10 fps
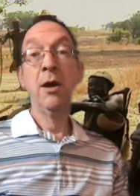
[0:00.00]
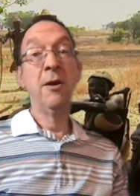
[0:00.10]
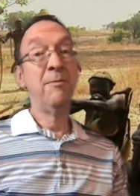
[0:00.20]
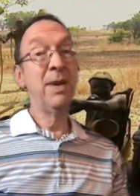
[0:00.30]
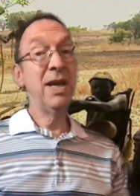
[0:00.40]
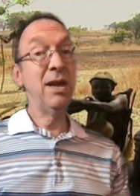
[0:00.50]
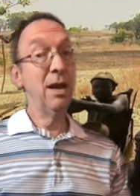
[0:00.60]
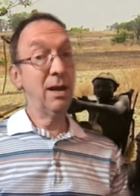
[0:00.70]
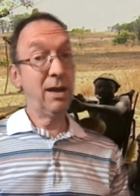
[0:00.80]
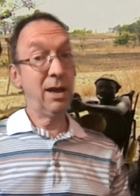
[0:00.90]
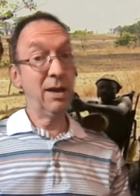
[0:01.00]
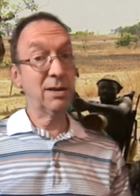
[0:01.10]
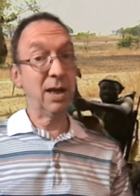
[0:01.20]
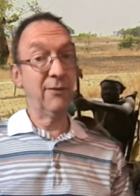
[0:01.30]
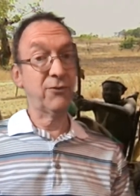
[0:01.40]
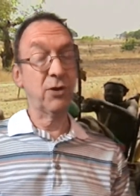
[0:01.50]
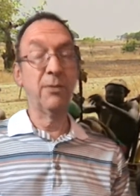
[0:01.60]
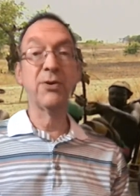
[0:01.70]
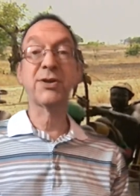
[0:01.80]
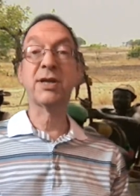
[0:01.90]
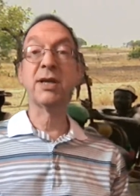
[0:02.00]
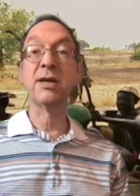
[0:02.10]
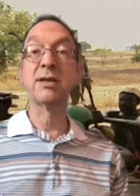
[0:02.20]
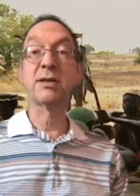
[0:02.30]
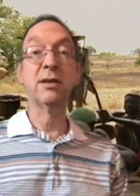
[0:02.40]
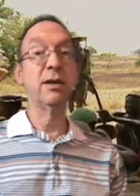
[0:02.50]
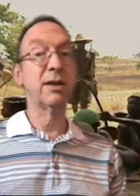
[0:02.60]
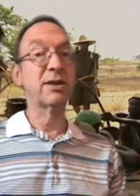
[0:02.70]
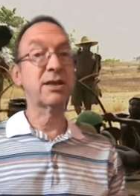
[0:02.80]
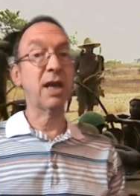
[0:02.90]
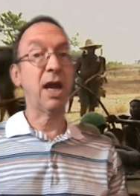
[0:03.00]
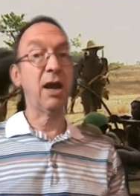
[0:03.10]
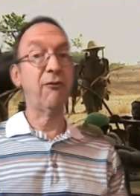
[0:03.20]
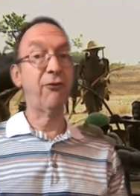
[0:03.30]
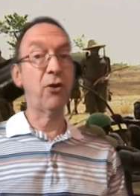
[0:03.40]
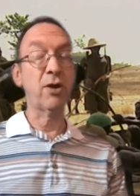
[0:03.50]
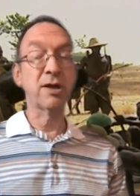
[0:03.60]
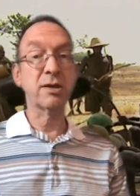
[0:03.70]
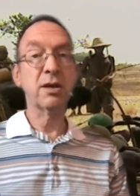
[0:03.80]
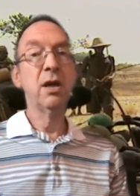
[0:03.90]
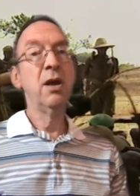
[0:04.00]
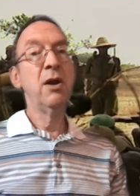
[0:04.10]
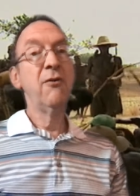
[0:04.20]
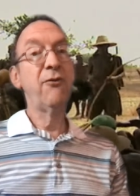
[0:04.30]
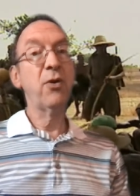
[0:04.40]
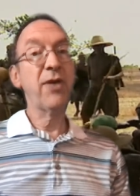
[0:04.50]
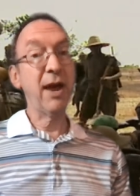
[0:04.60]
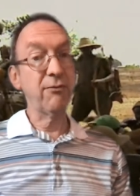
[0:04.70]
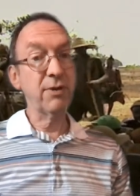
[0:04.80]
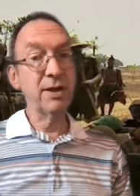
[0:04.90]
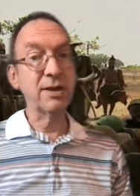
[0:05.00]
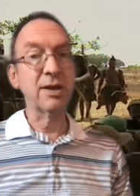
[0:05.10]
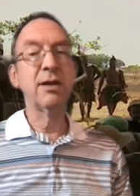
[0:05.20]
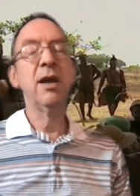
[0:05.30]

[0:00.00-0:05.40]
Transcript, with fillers: Many young kids have trouble sitting still and staying focused. For that reason,